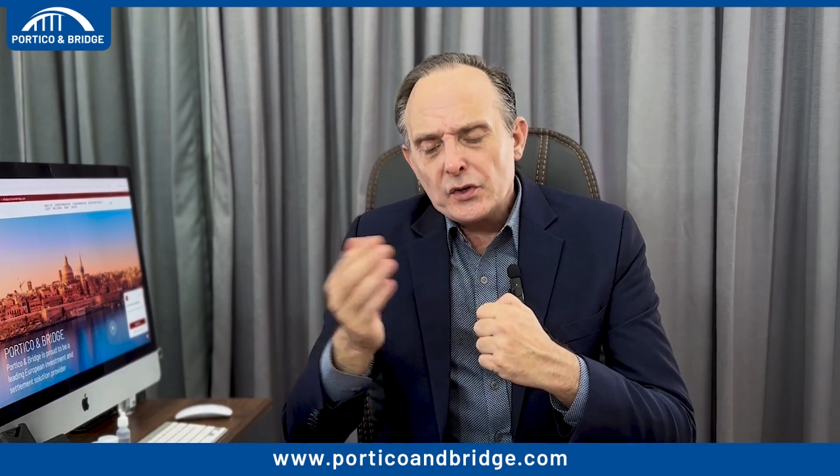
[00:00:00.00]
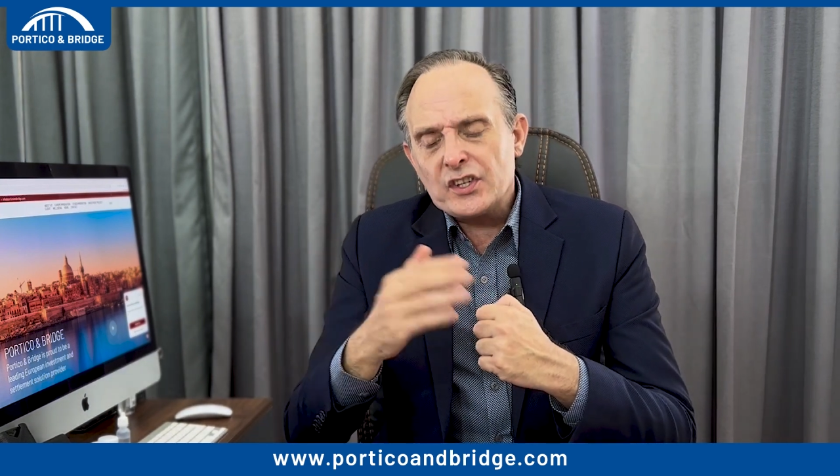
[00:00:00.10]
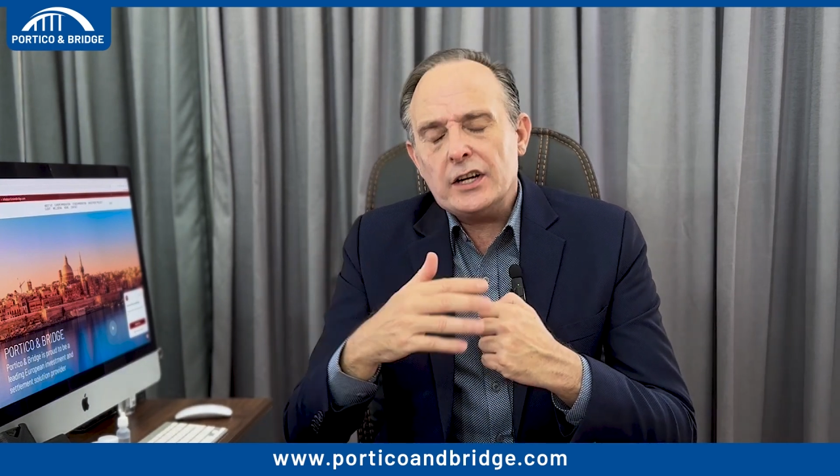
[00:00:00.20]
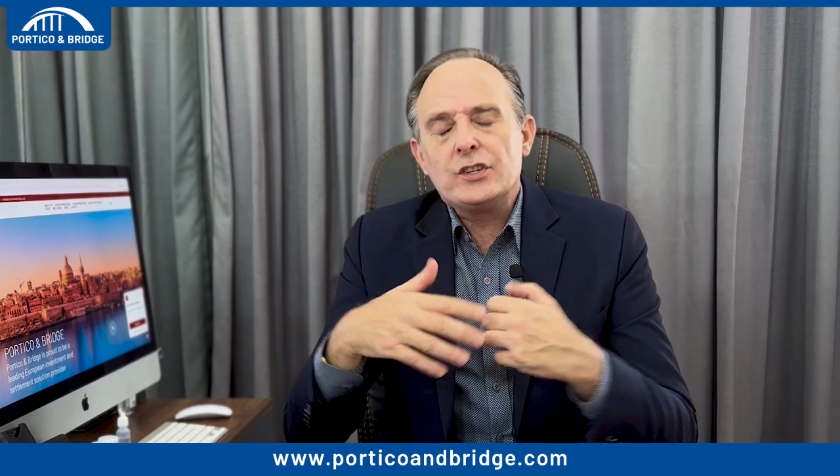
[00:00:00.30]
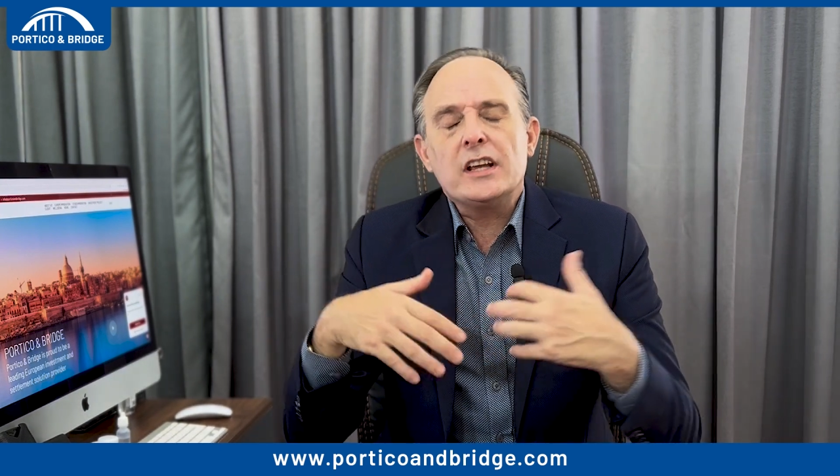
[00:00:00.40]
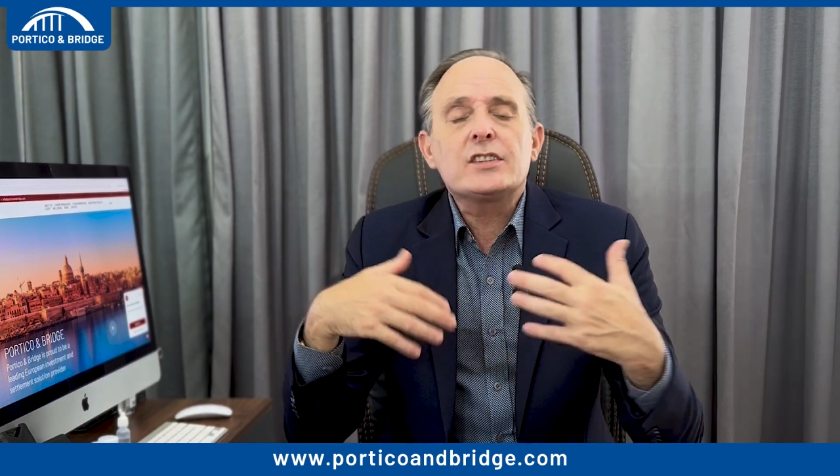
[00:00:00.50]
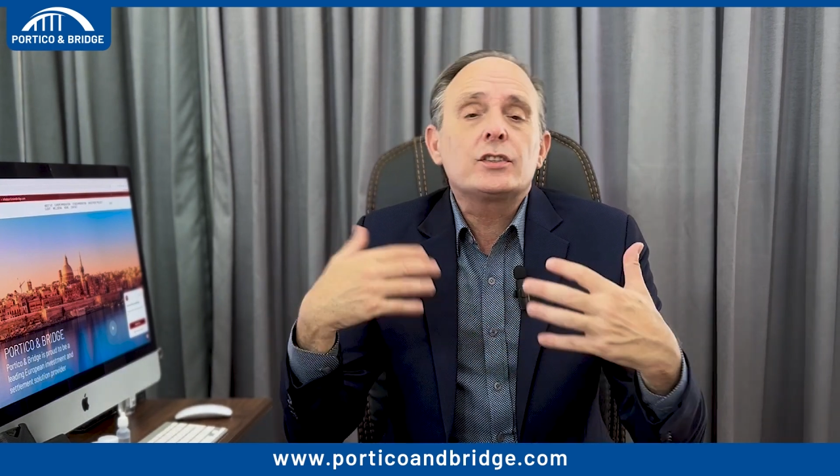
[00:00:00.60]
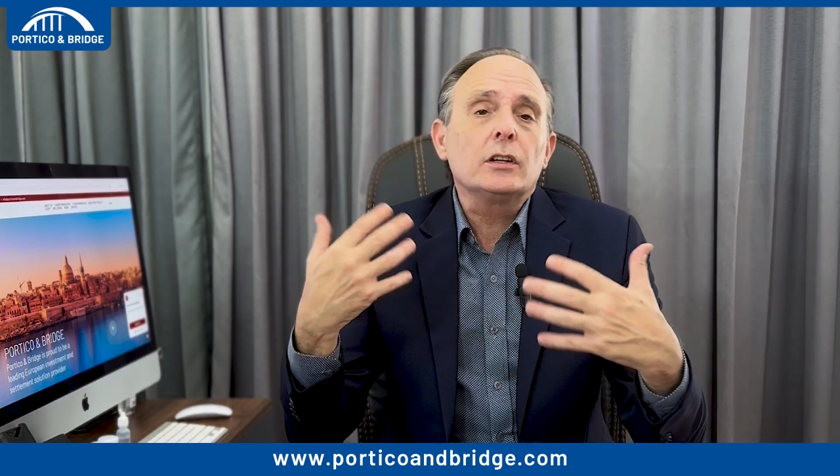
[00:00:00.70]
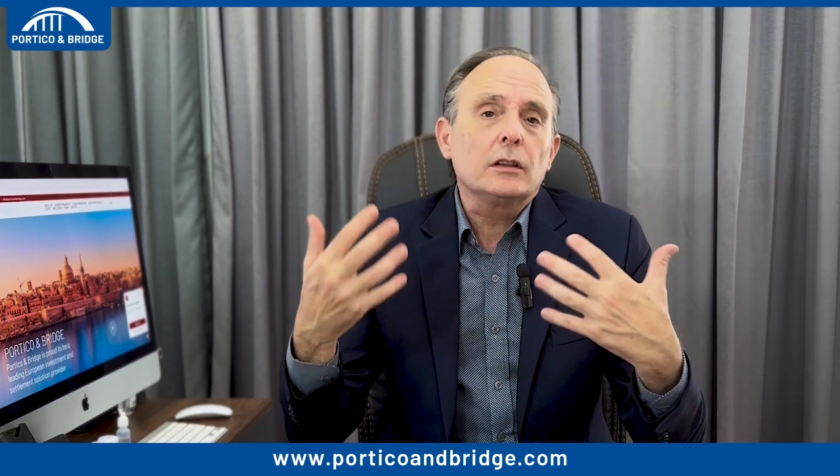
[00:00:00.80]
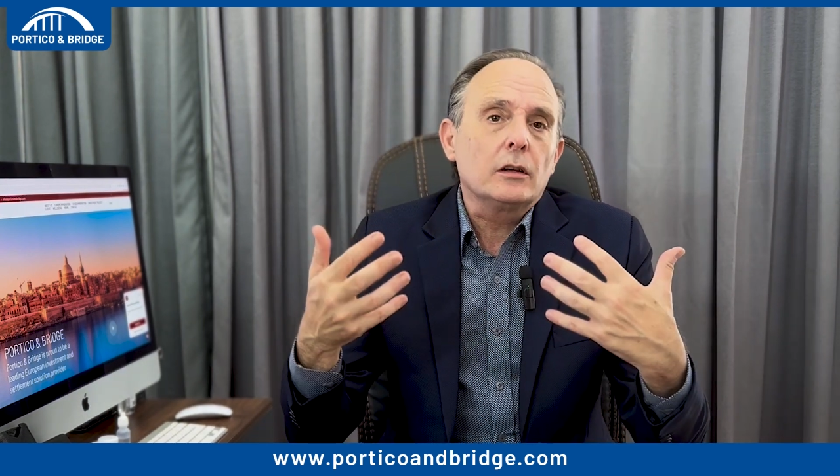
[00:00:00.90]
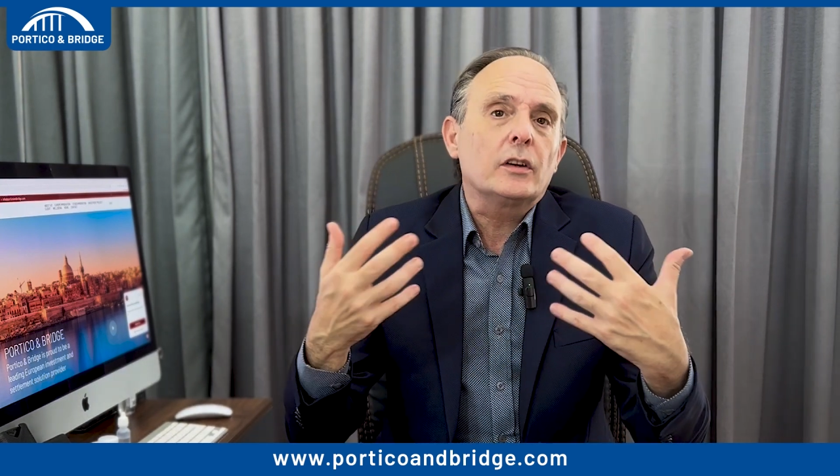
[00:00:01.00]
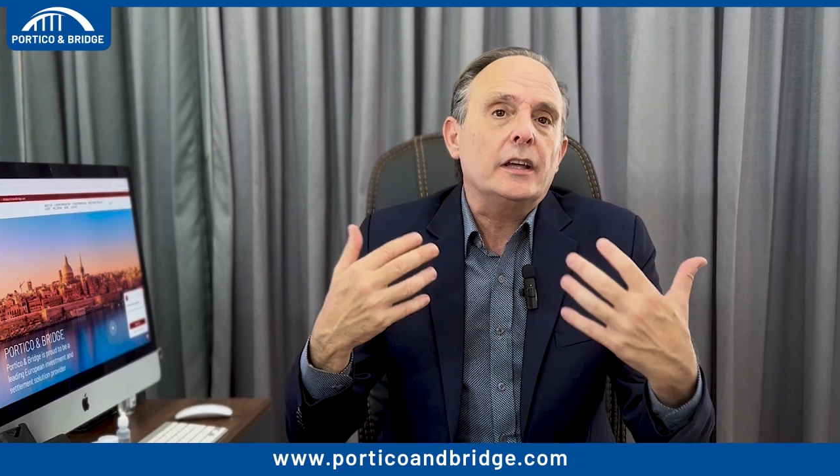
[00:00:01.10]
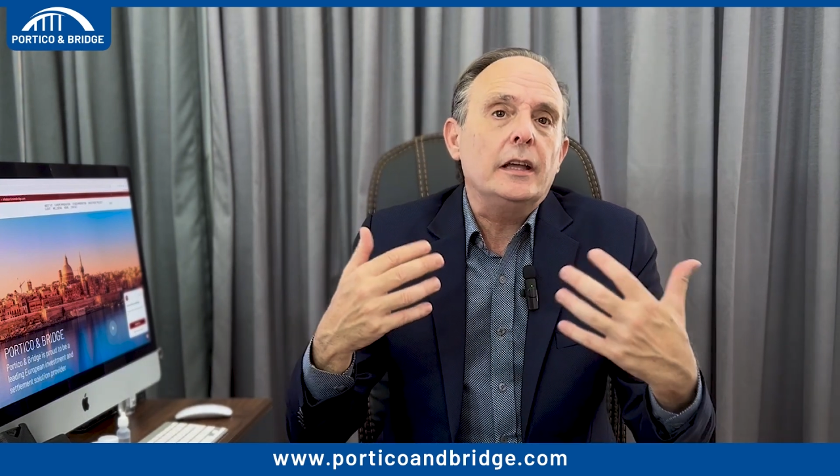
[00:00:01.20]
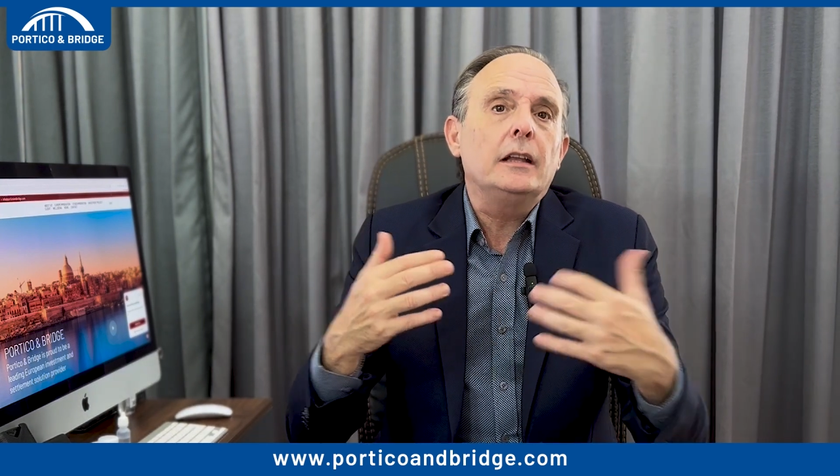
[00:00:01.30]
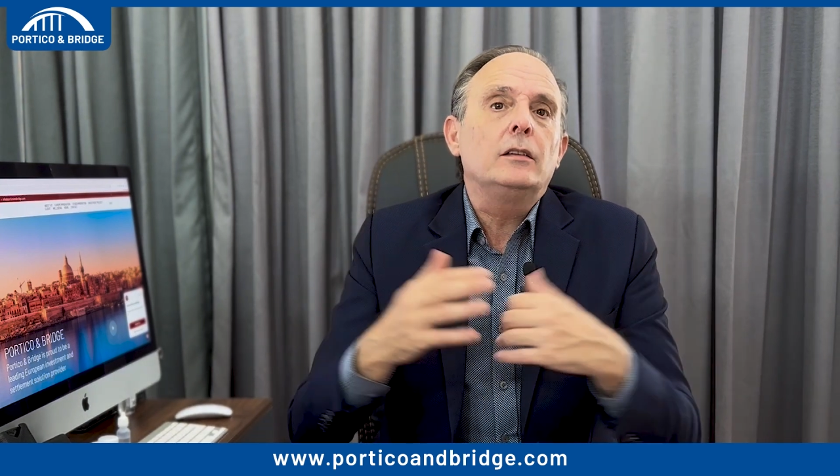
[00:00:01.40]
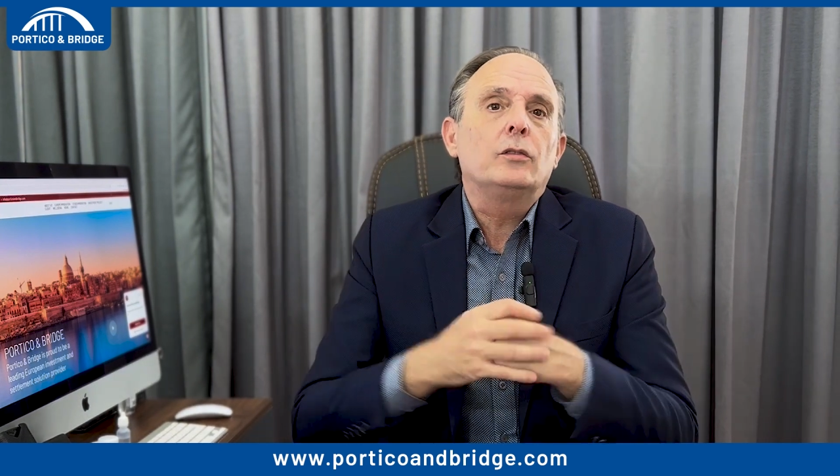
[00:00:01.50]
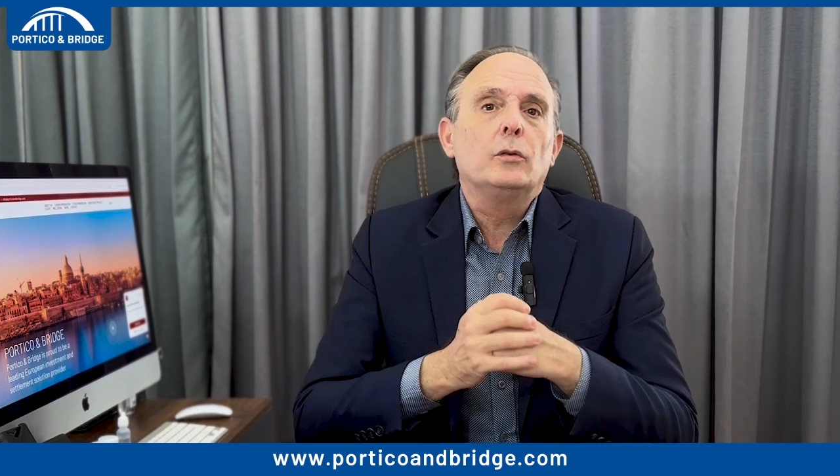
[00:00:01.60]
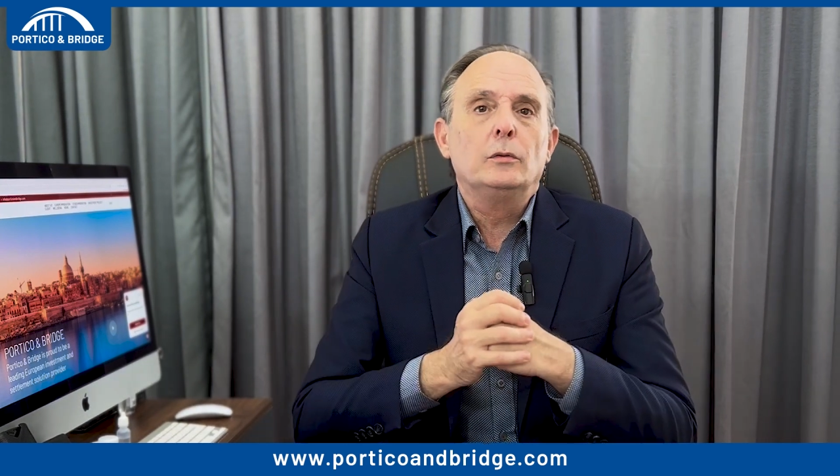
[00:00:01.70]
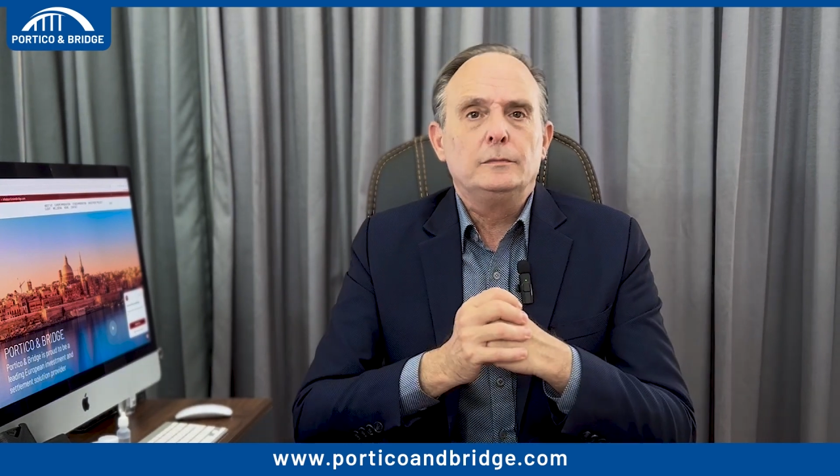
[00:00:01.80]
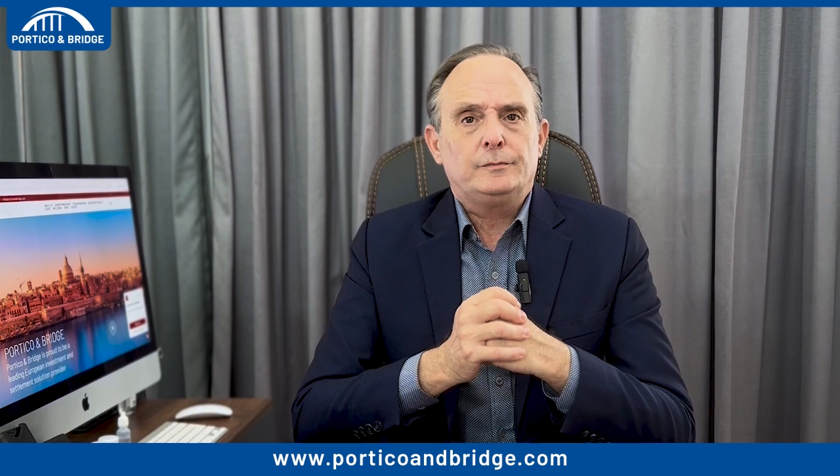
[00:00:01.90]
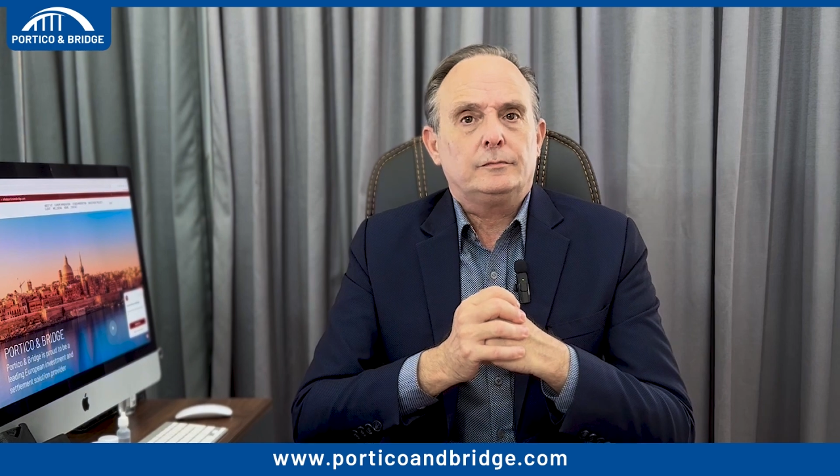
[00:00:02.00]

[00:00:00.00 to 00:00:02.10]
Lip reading: suggest you look into